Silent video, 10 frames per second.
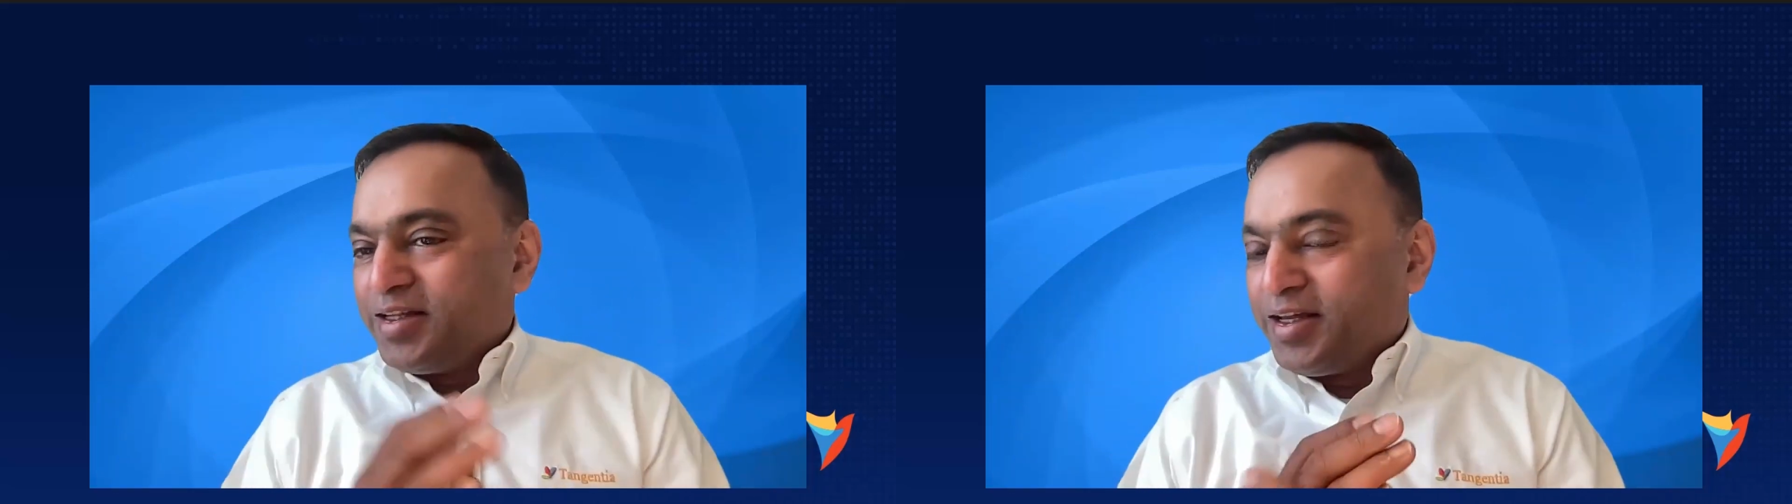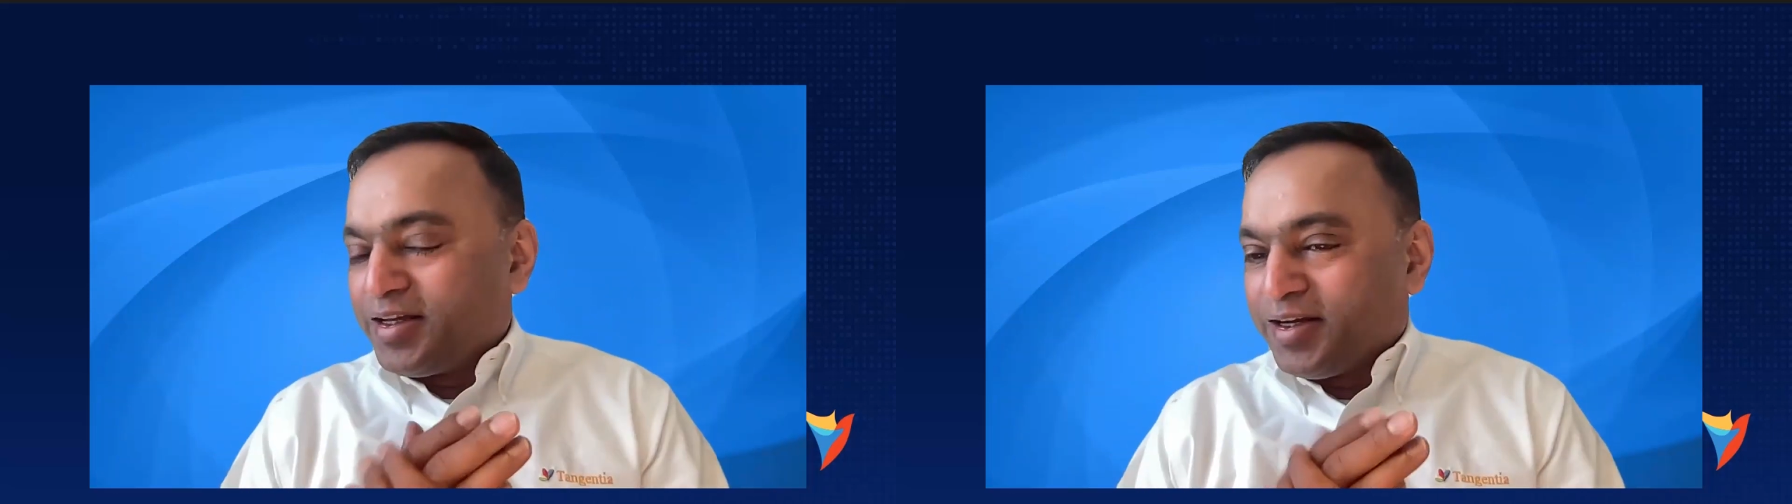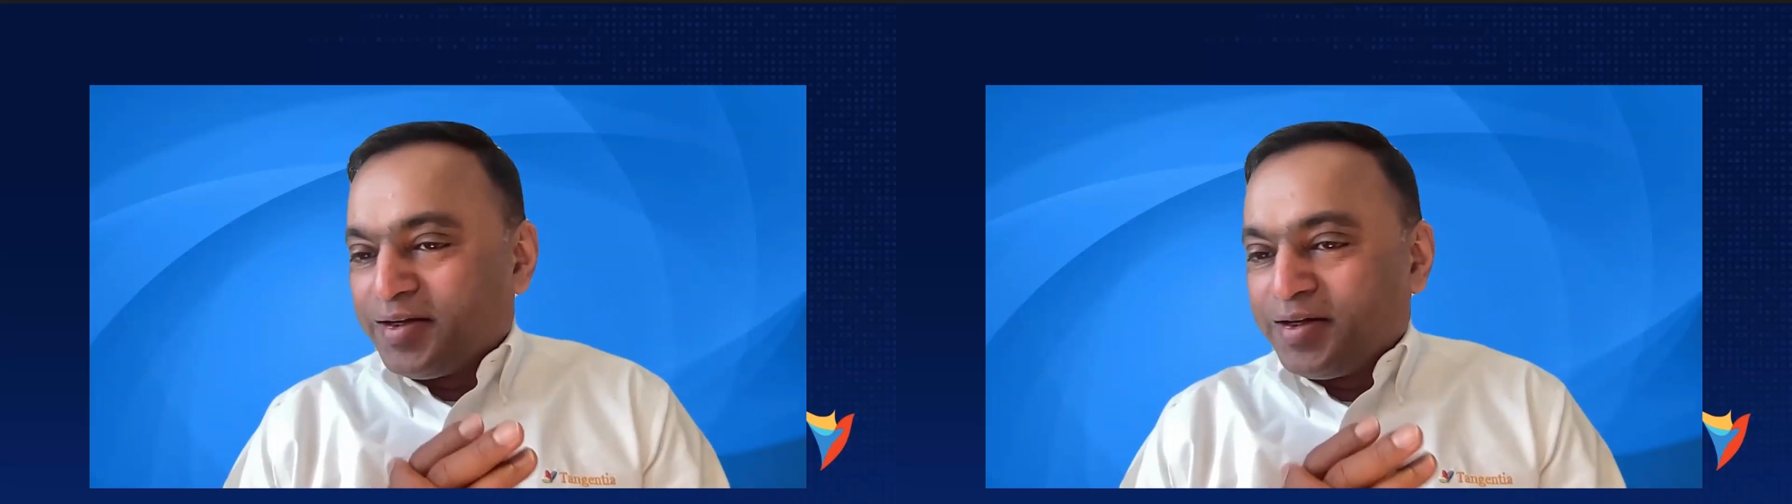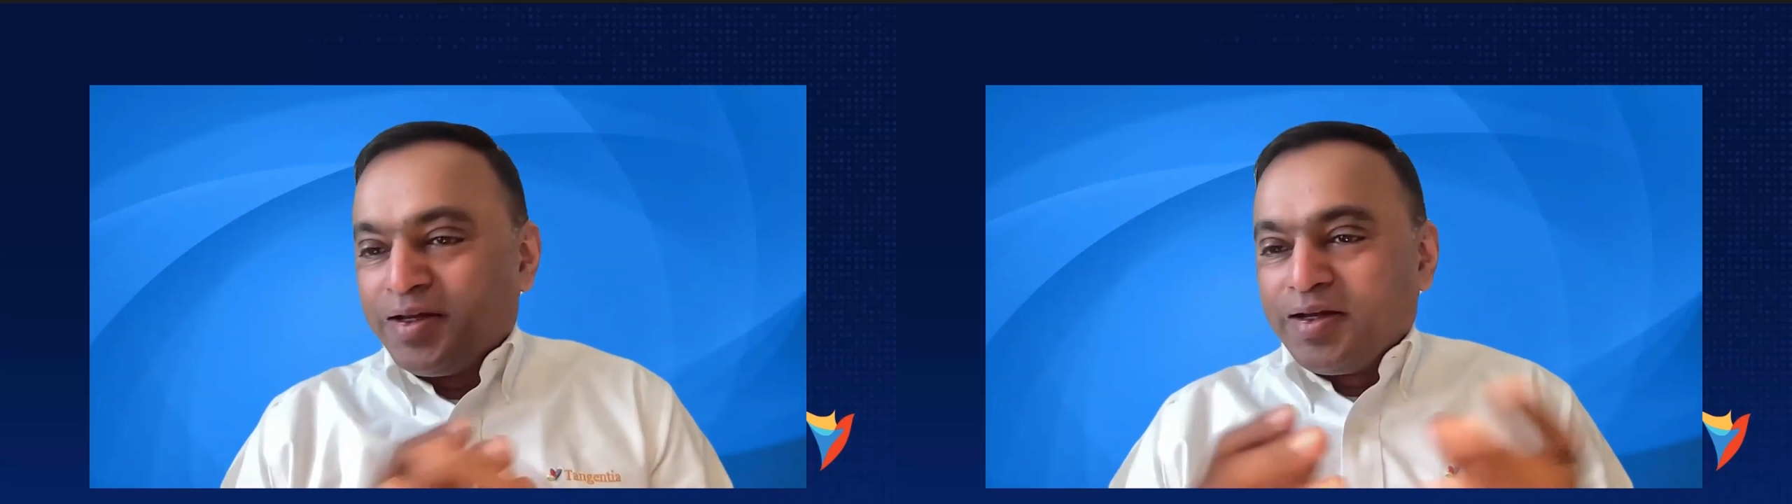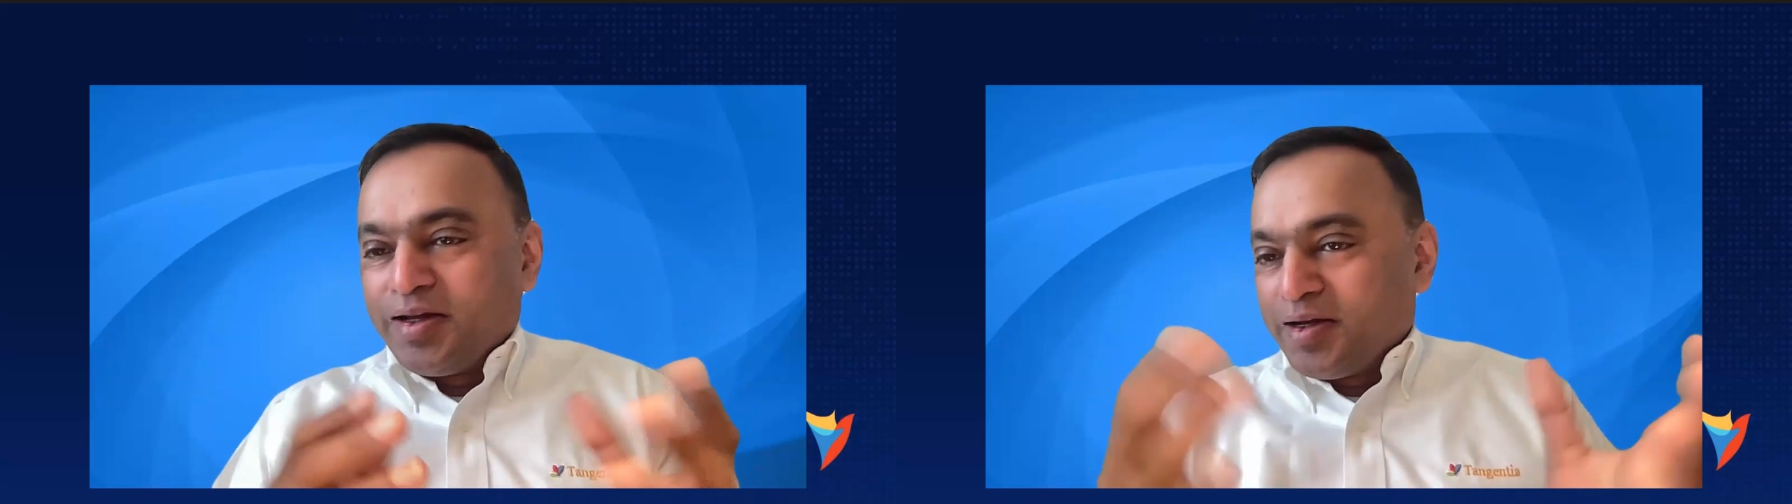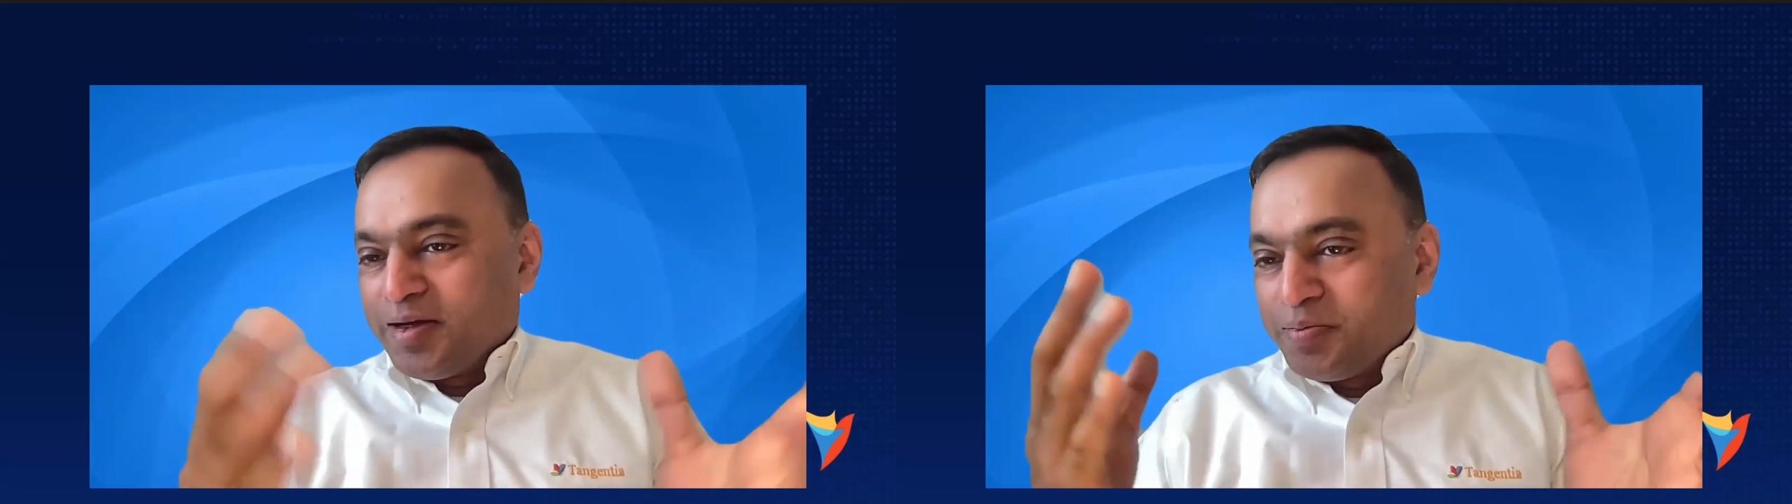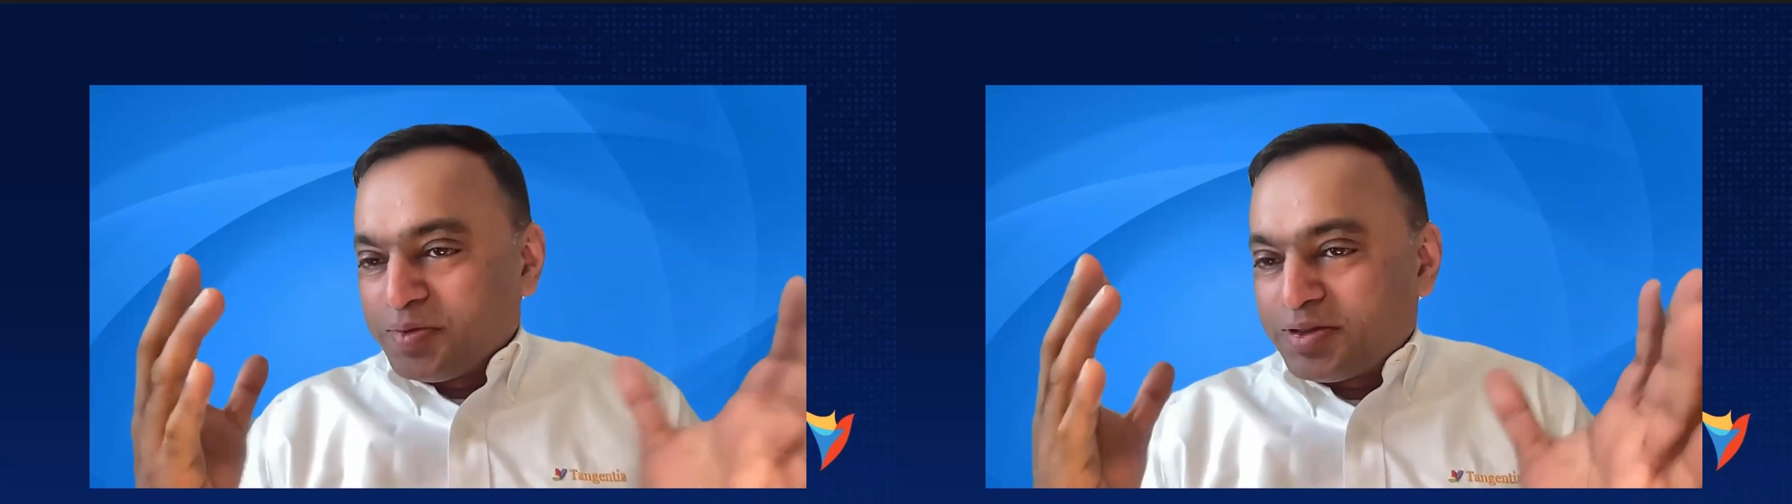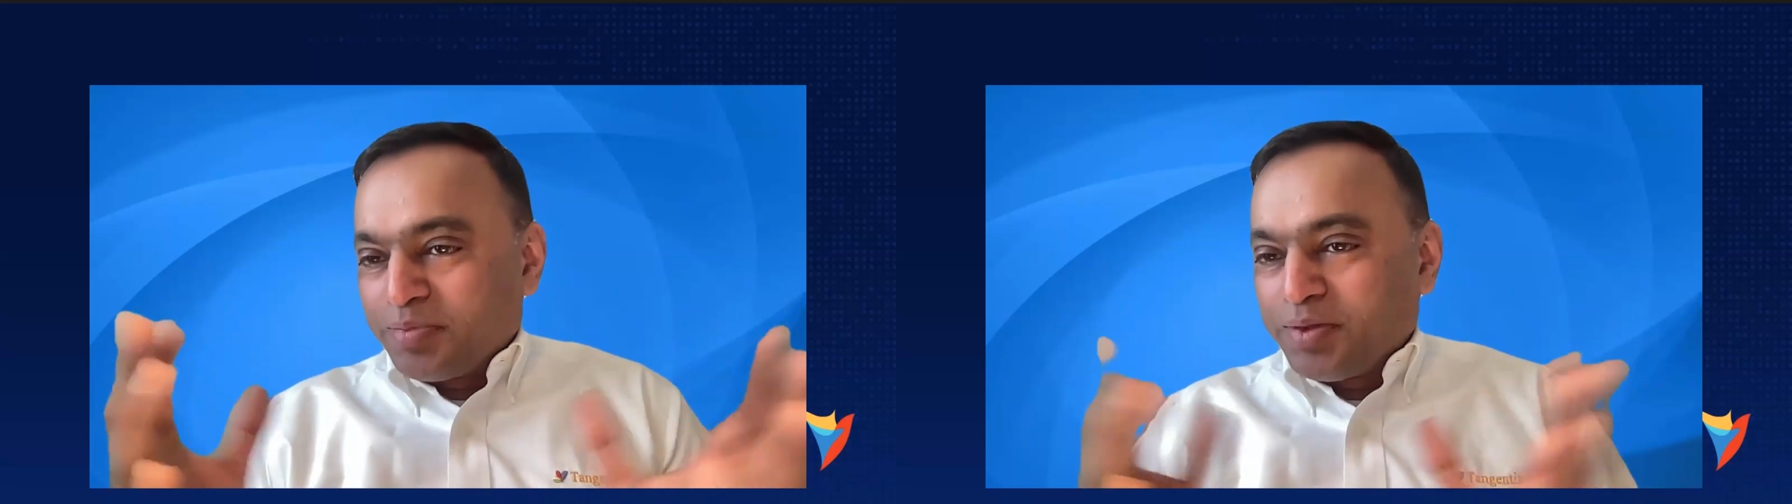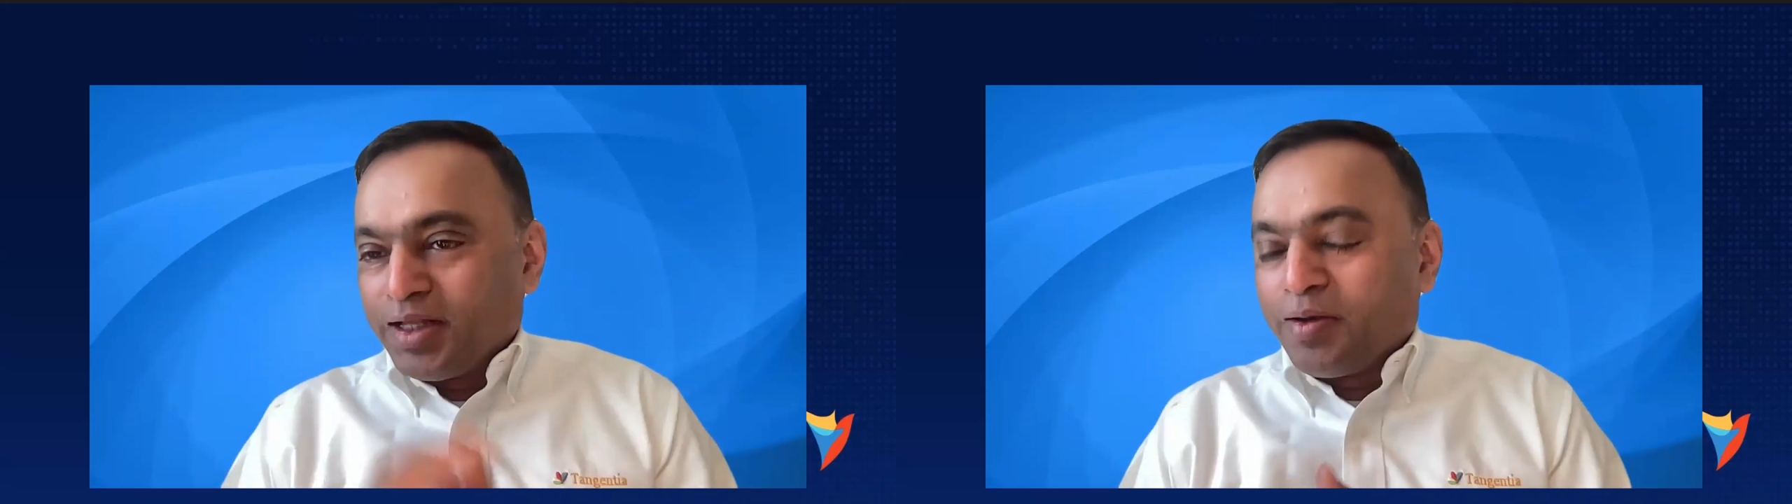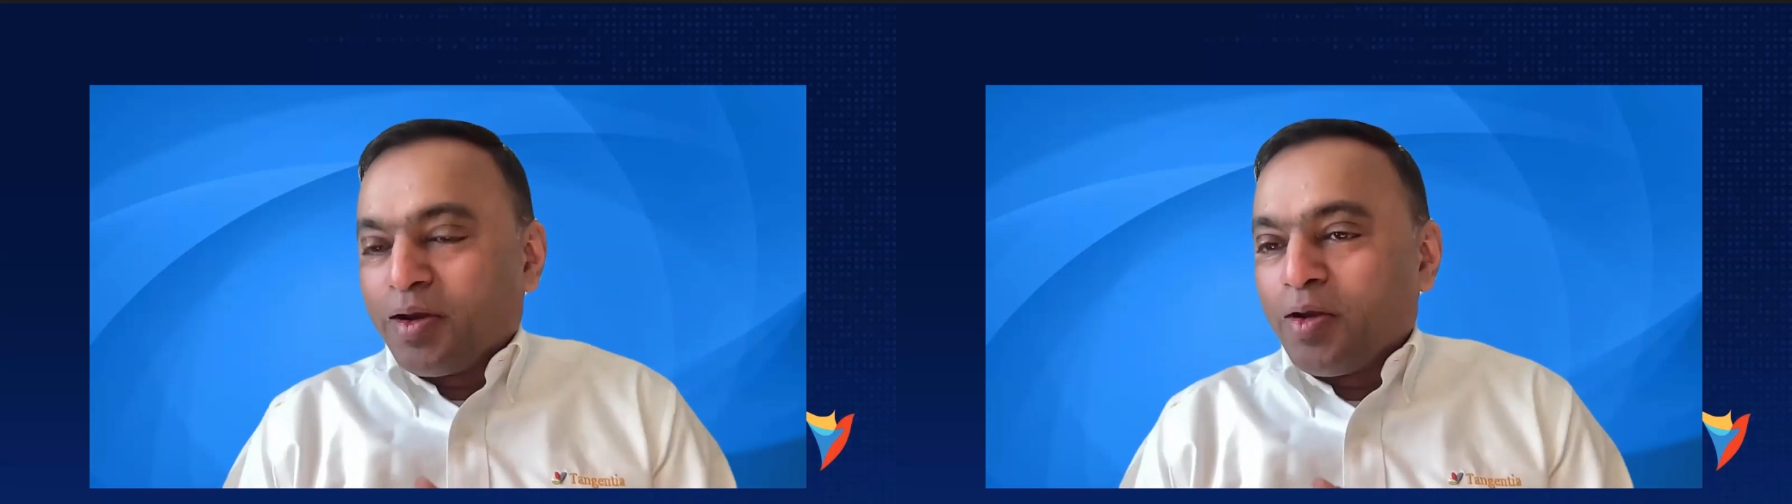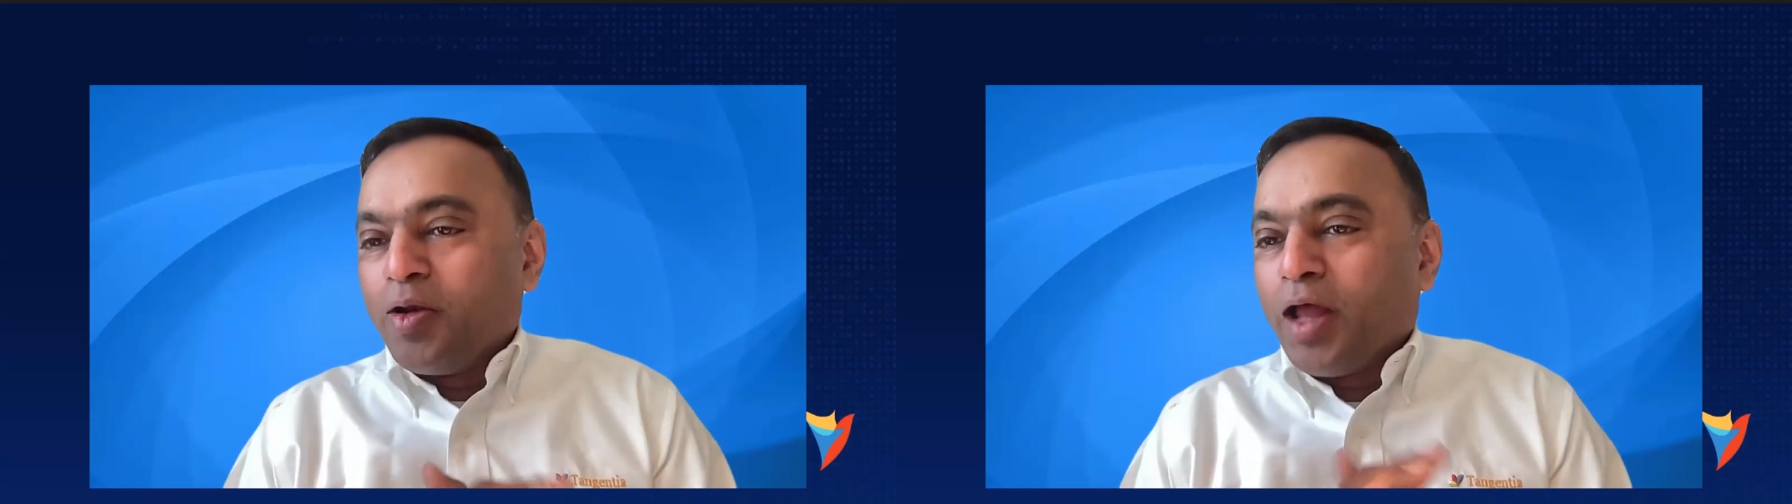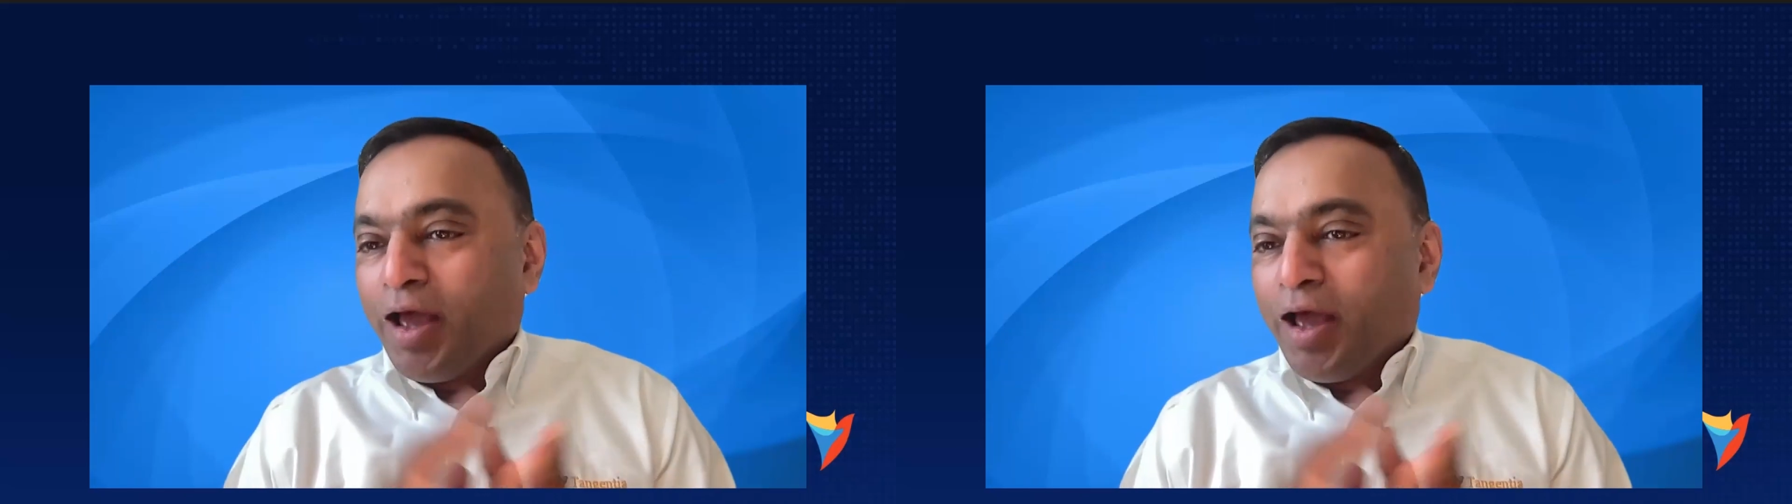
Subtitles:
think something that